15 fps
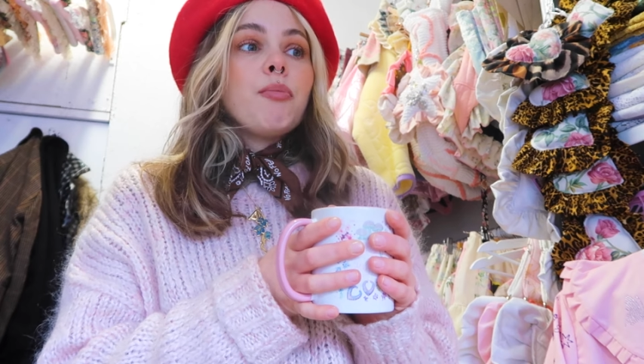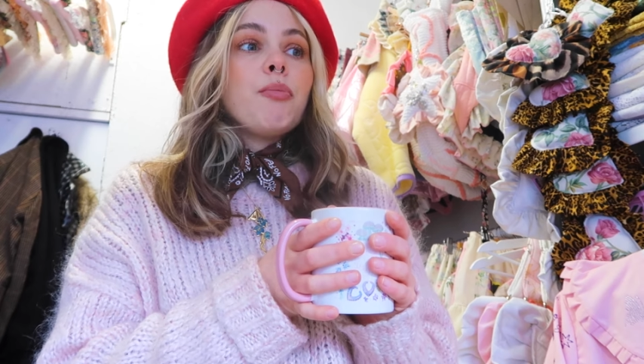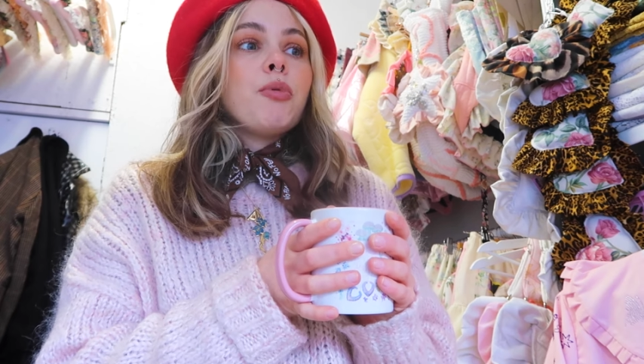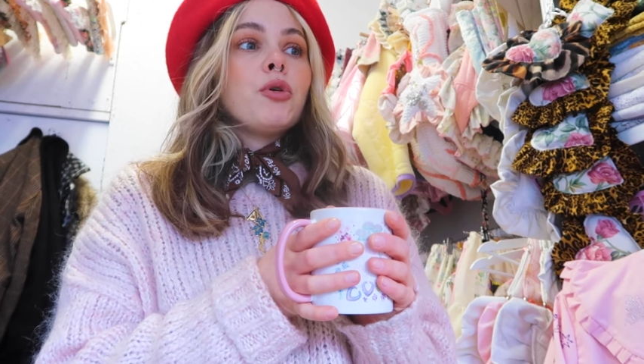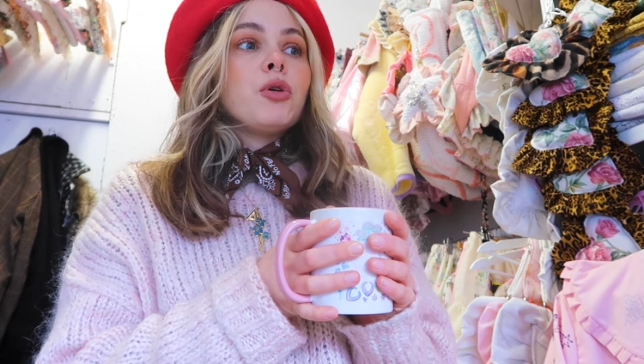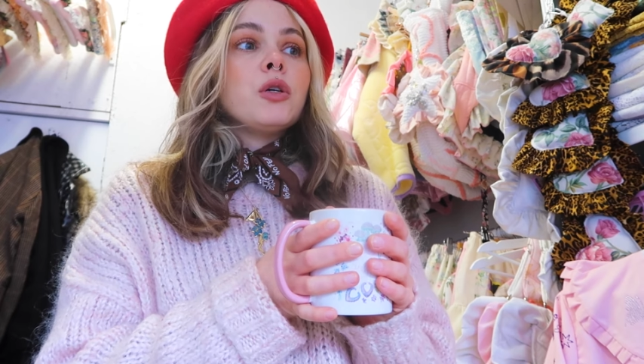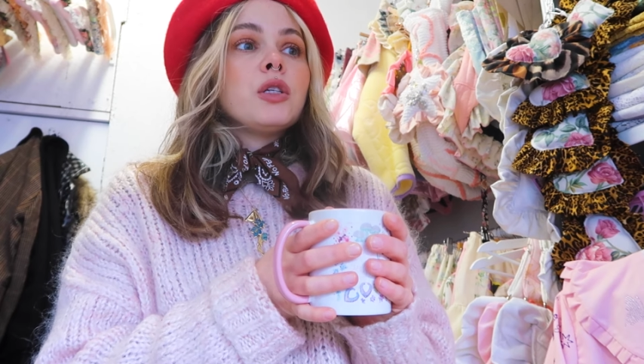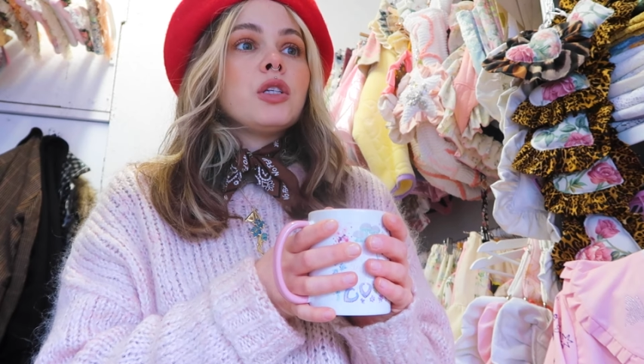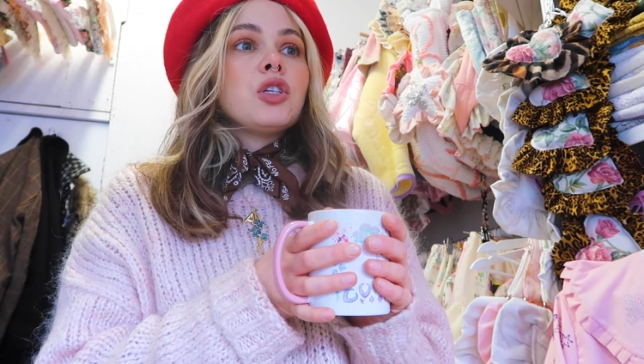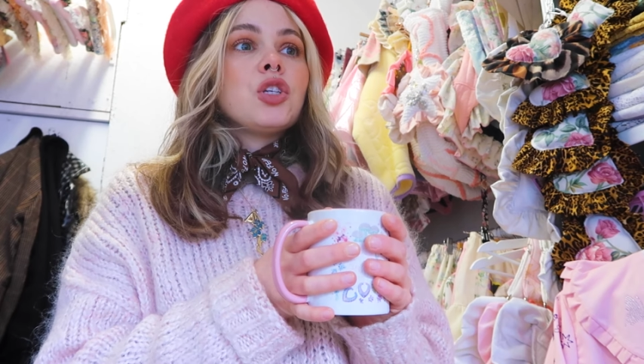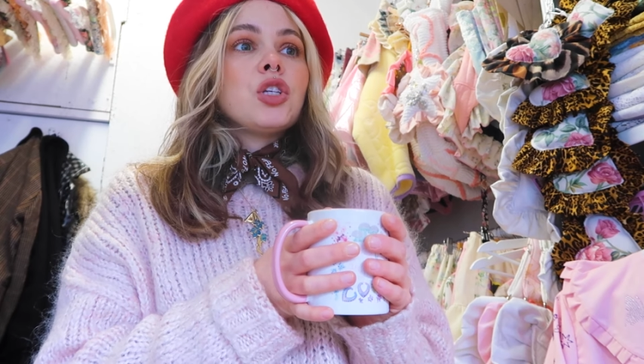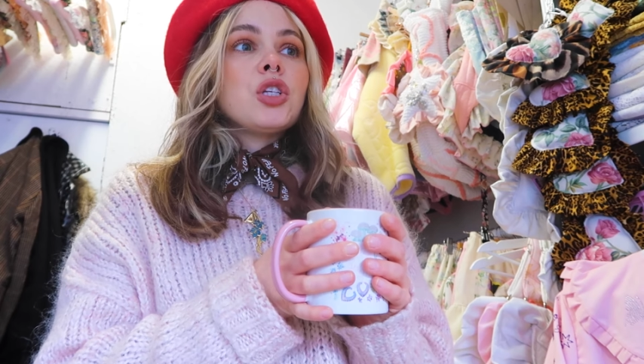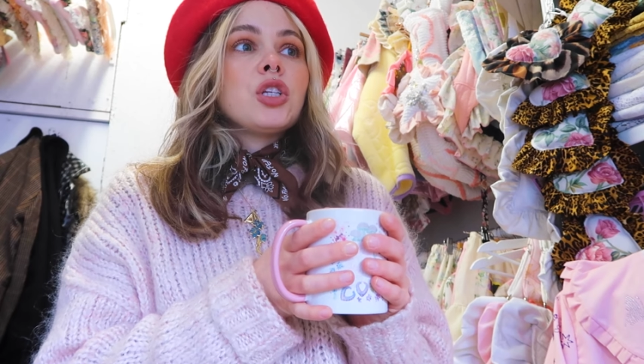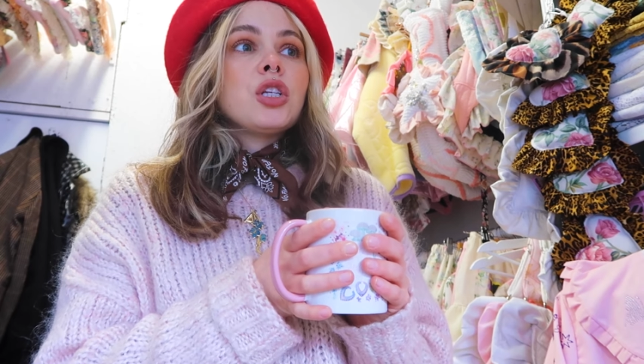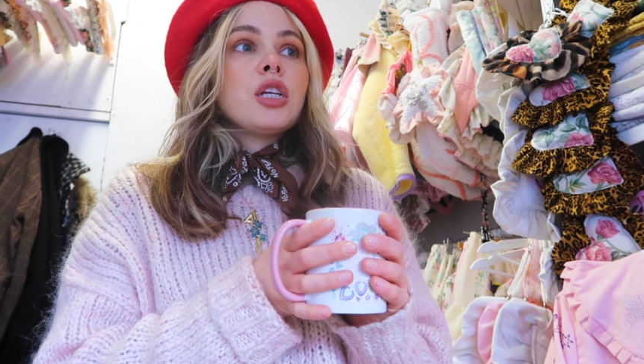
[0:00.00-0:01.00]

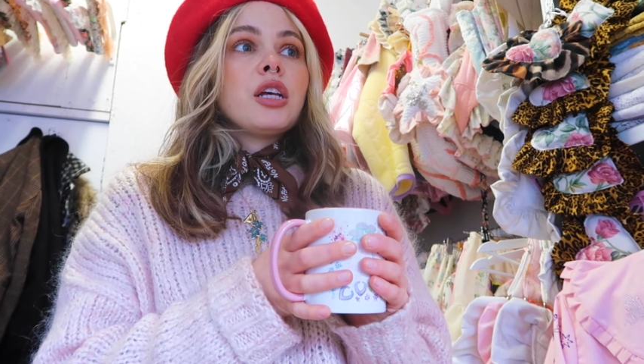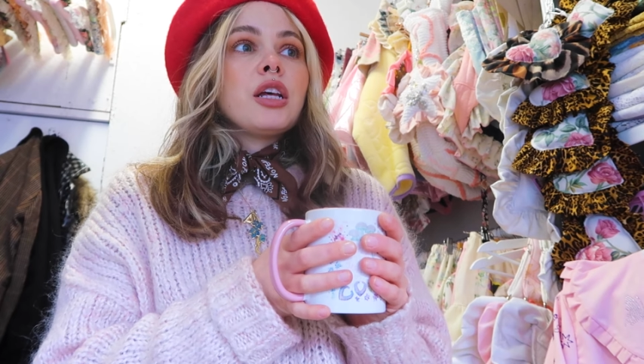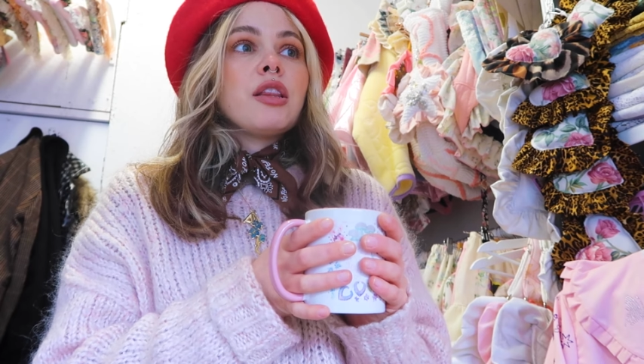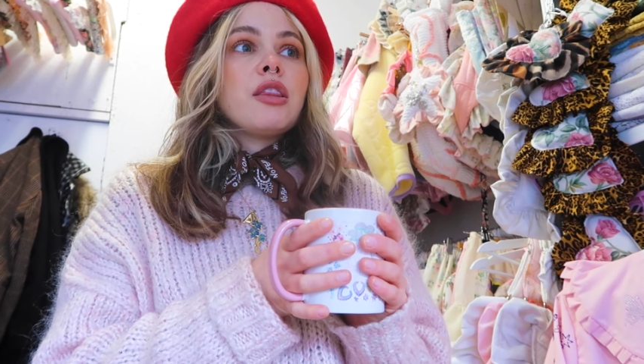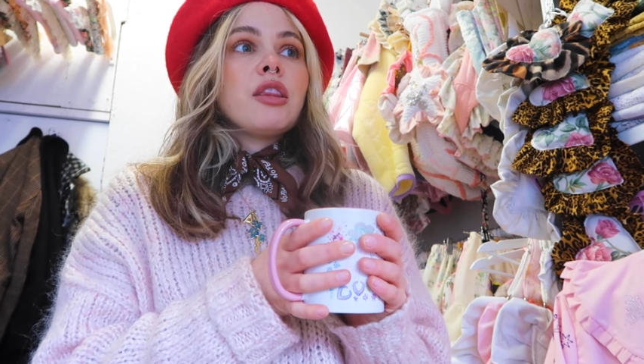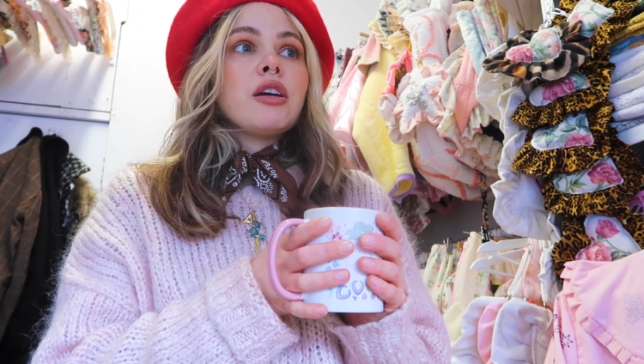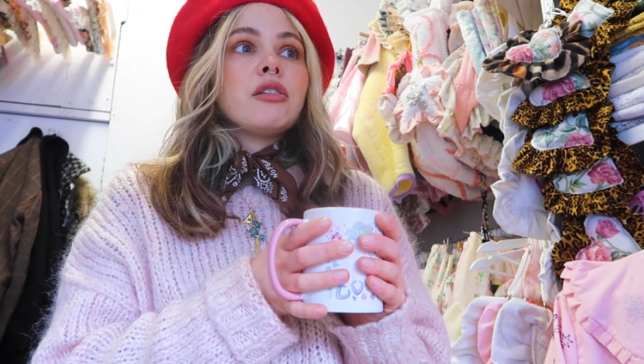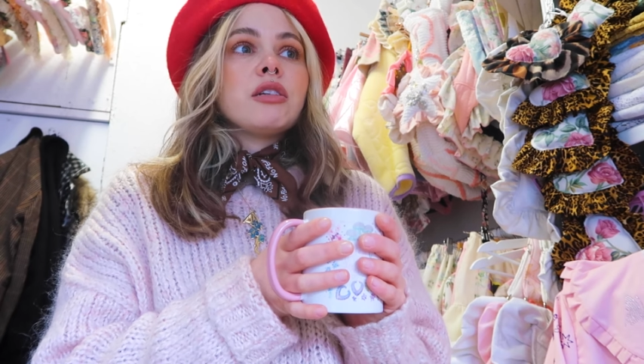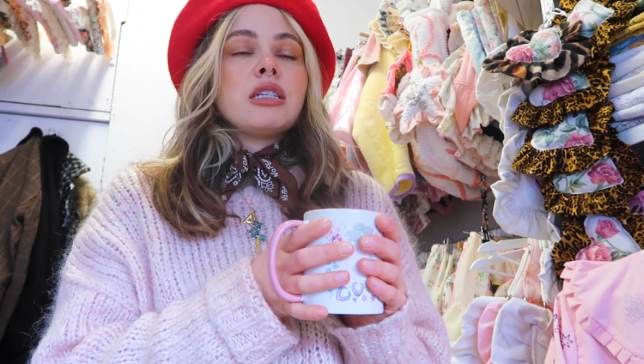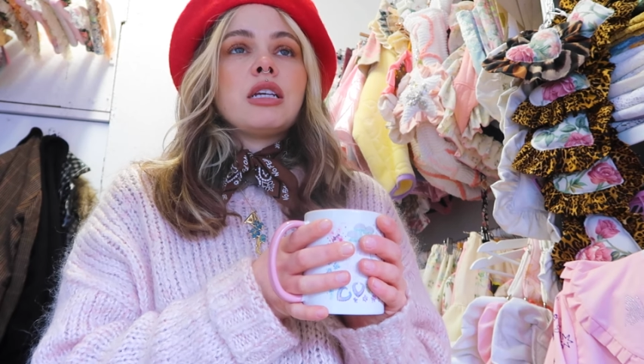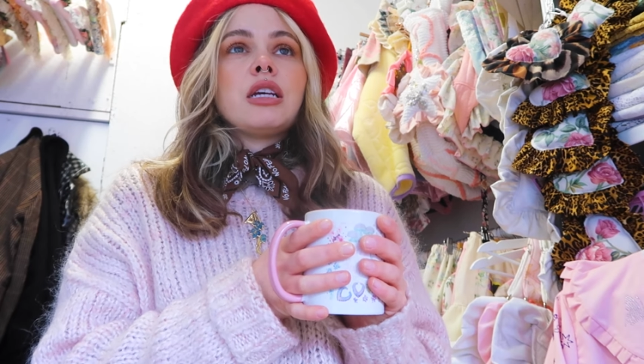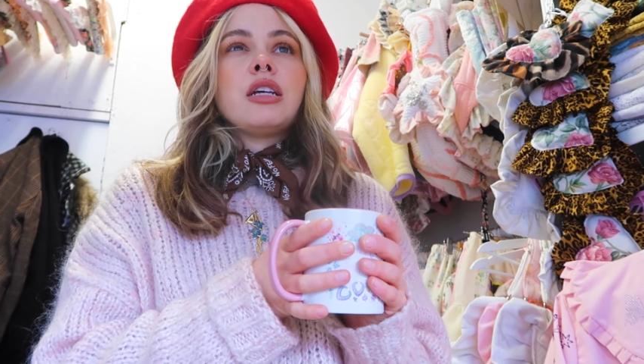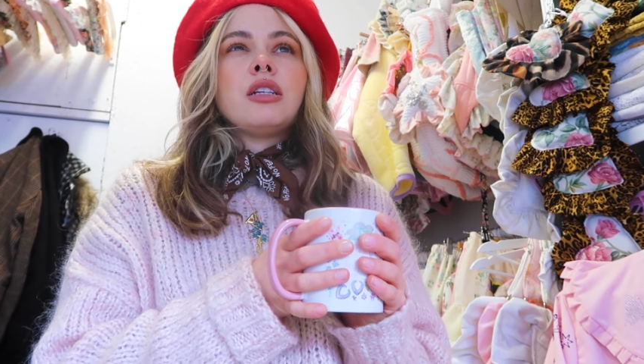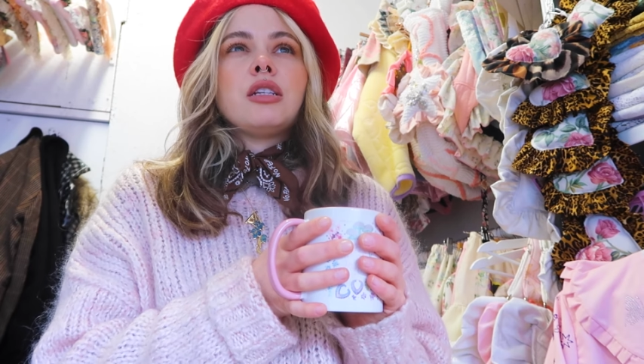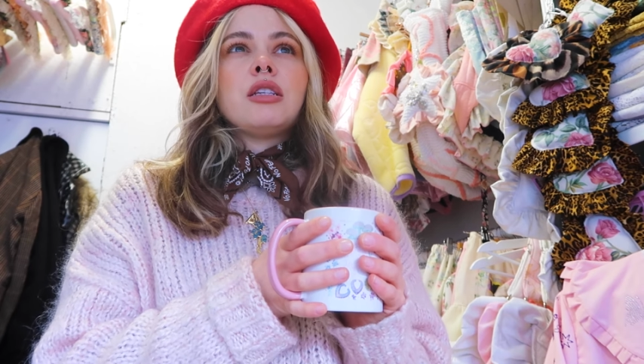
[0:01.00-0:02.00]
But there is
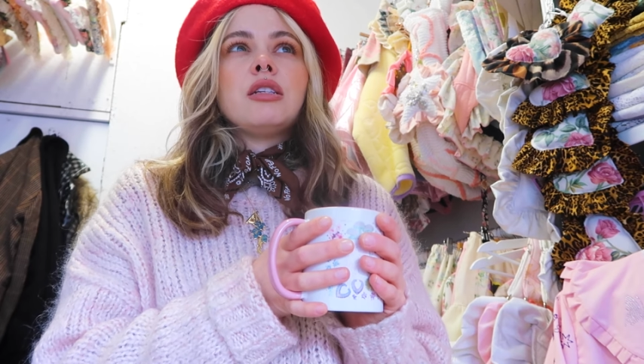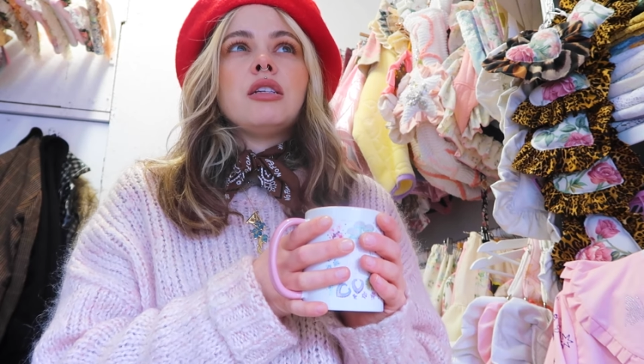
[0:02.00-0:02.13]
it.